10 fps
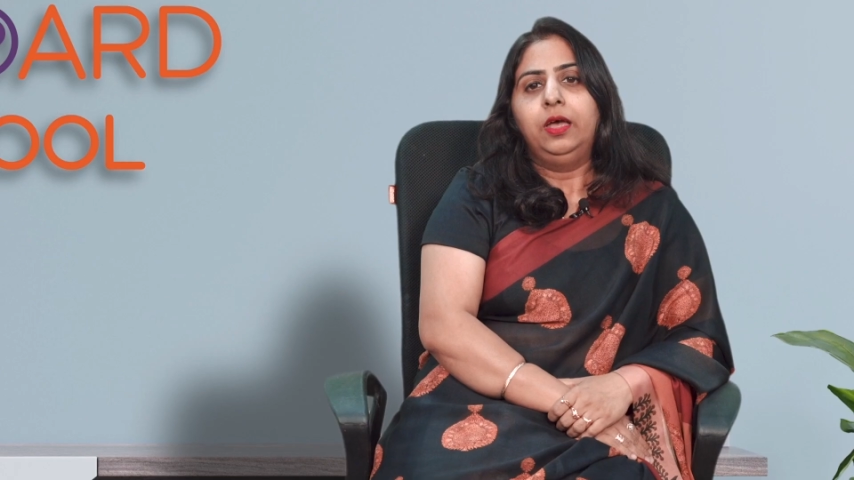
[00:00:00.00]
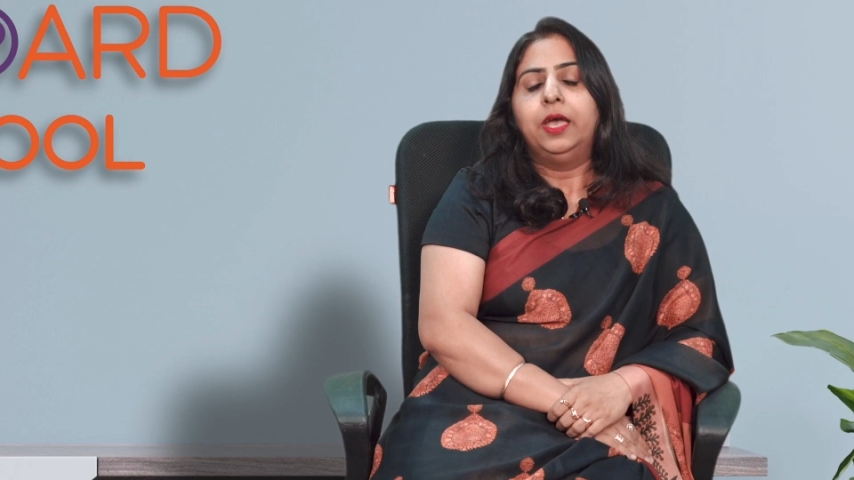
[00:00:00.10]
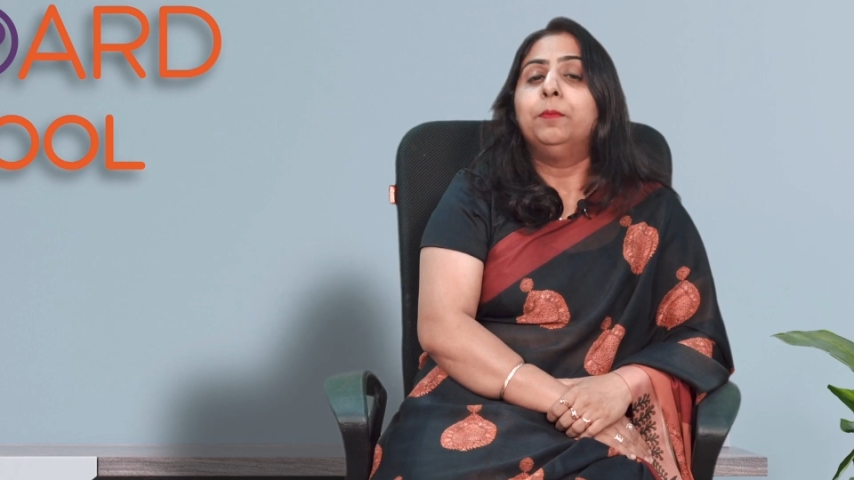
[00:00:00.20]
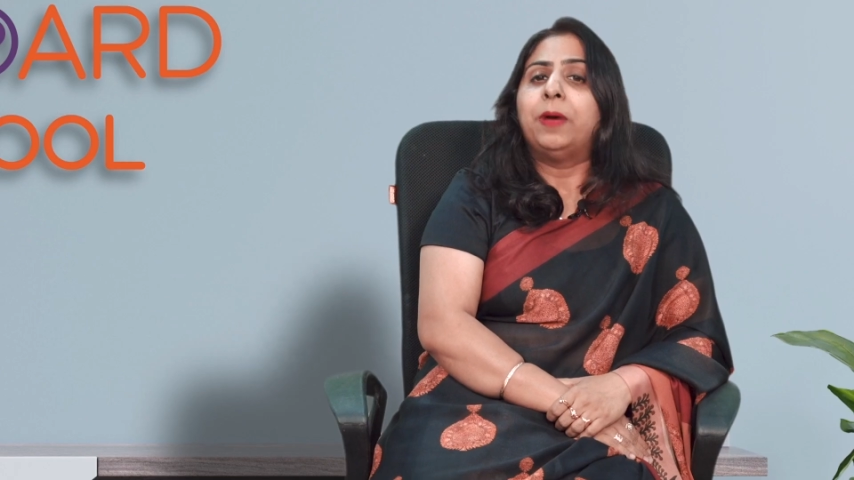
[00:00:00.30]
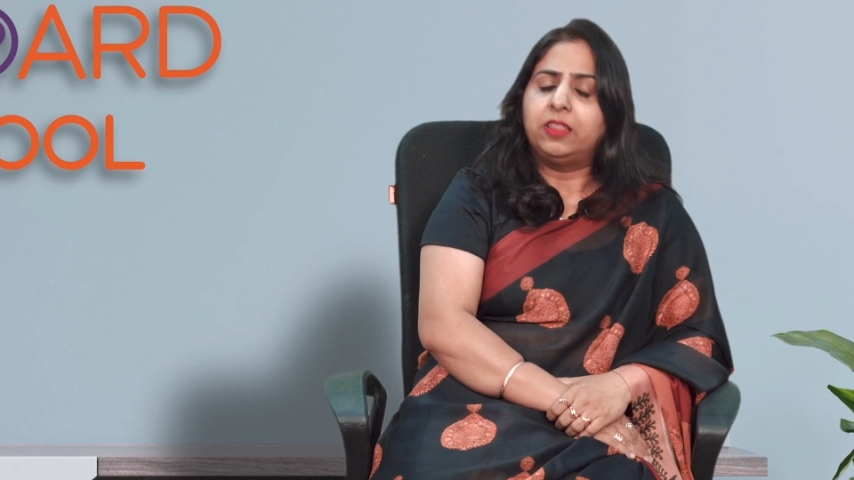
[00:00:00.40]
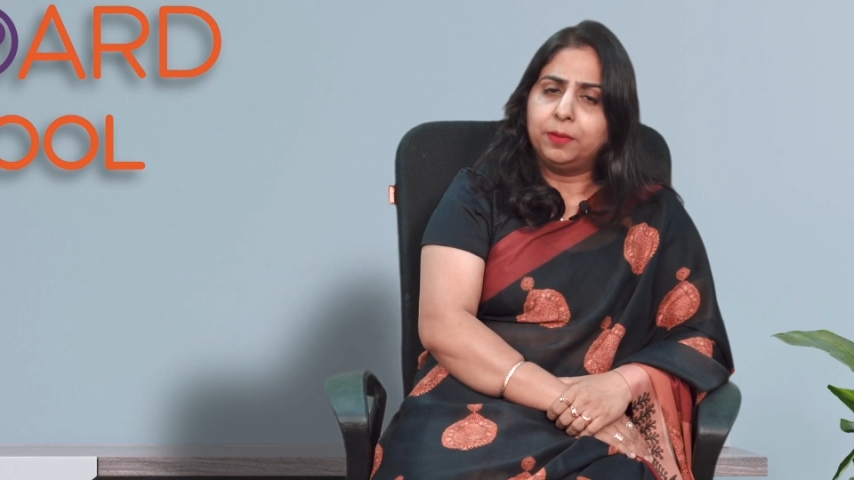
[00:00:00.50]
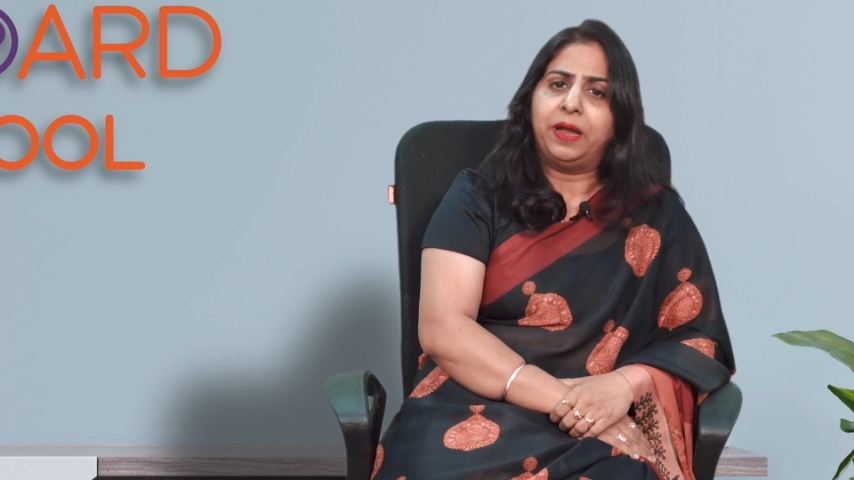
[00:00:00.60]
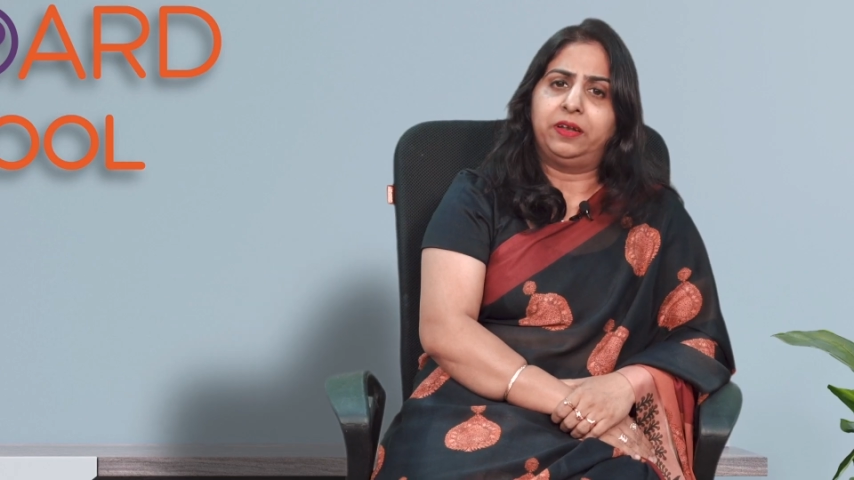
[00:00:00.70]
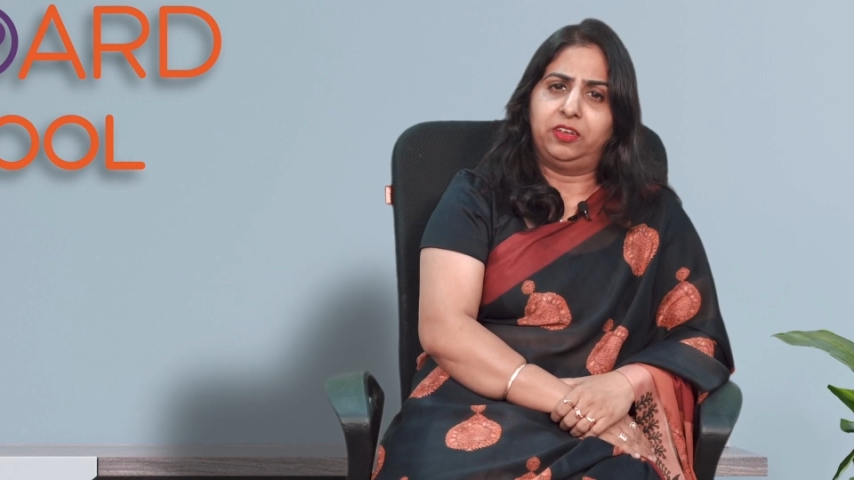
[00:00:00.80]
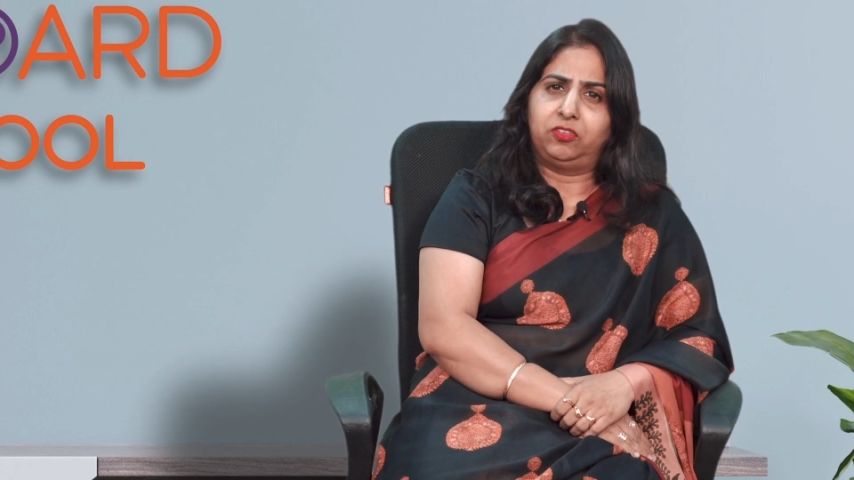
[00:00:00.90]
In
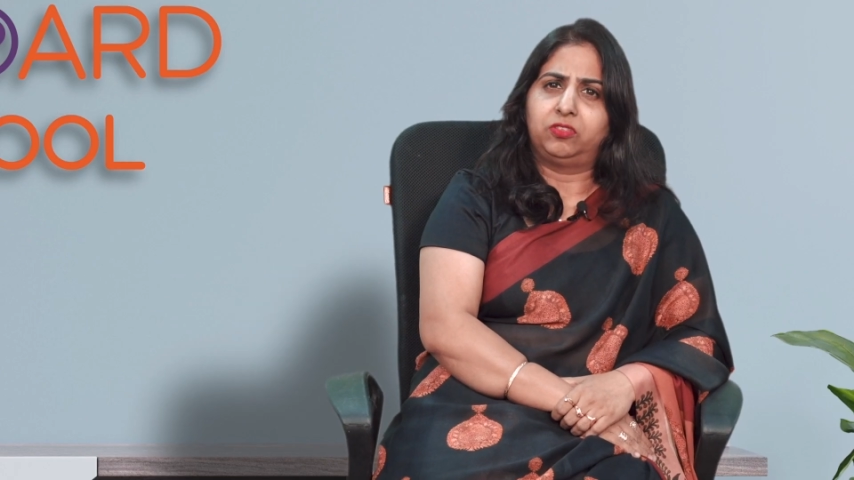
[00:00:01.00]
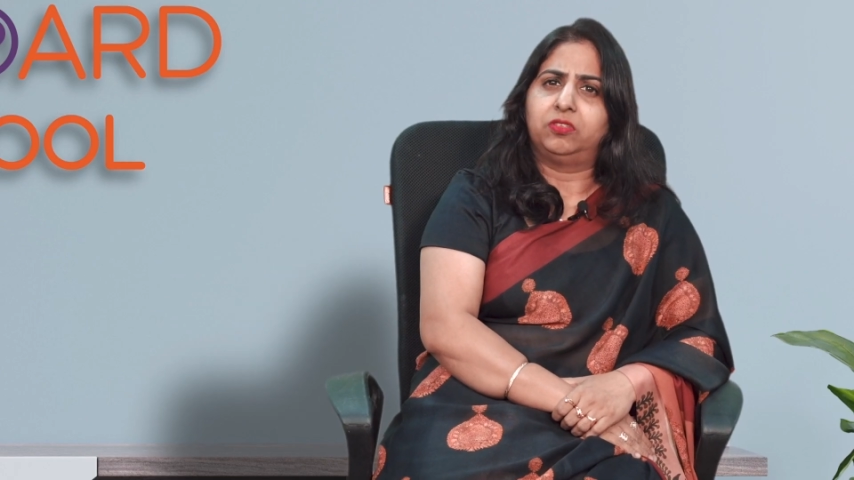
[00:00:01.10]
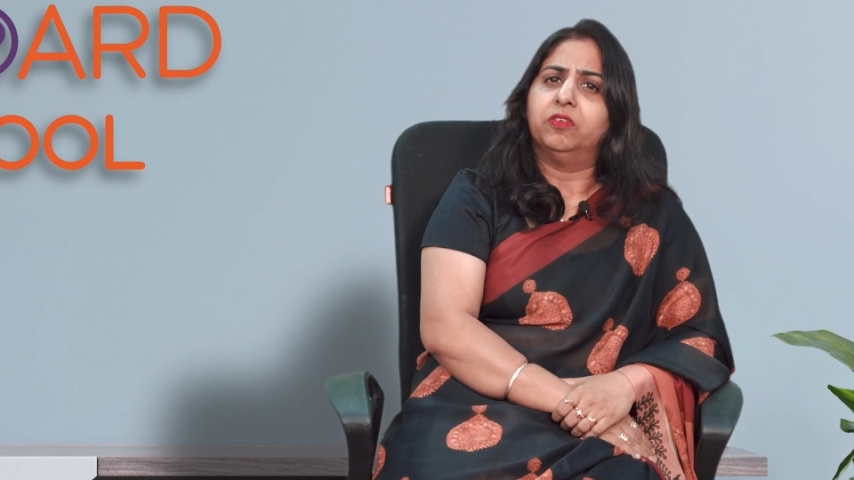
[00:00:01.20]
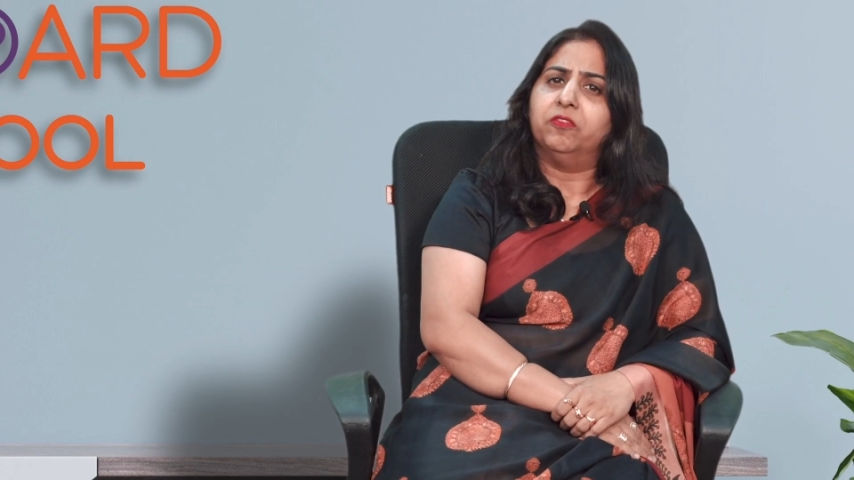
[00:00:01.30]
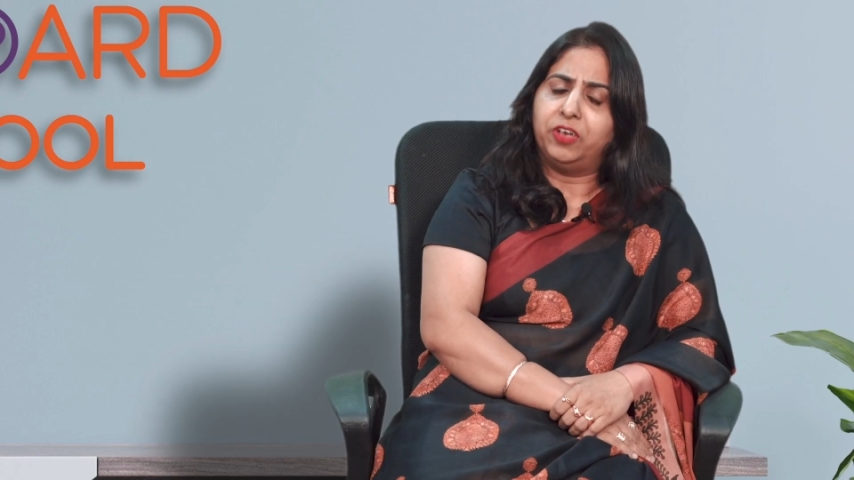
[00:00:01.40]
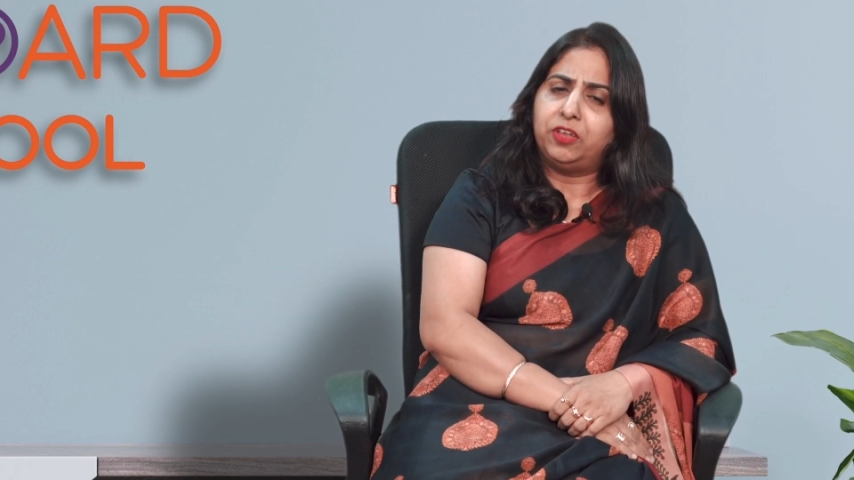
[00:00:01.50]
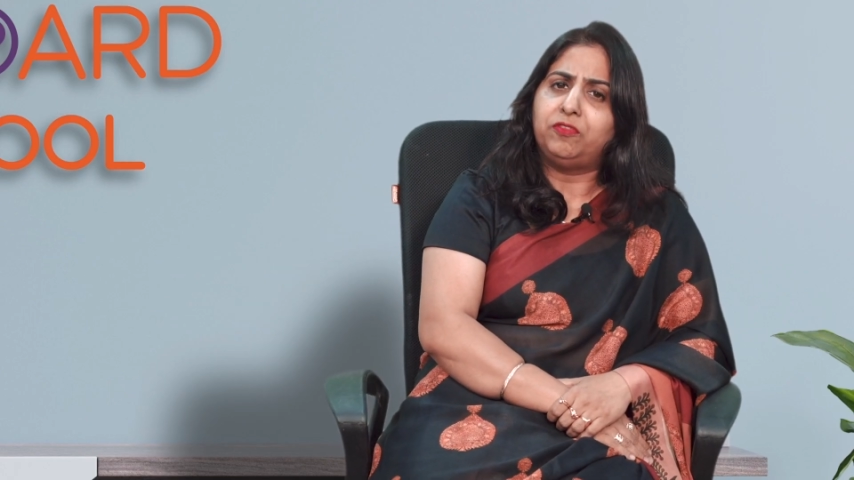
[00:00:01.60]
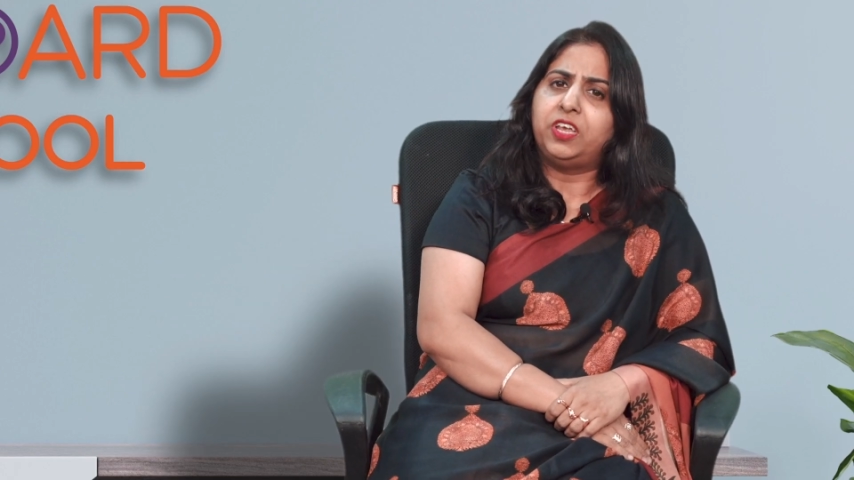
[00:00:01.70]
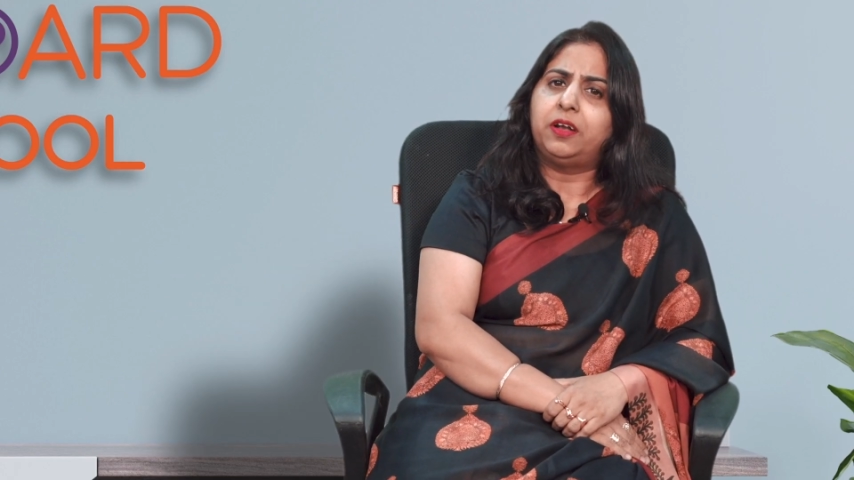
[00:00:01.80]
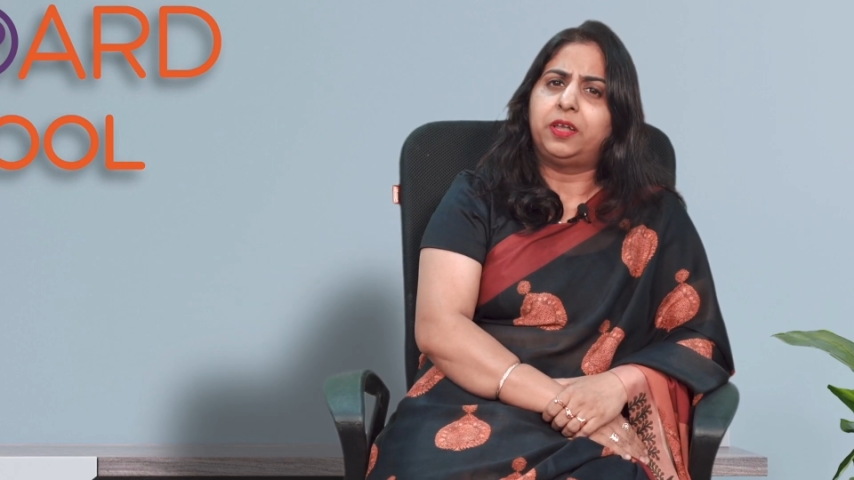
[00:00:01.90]
mathematics, when we are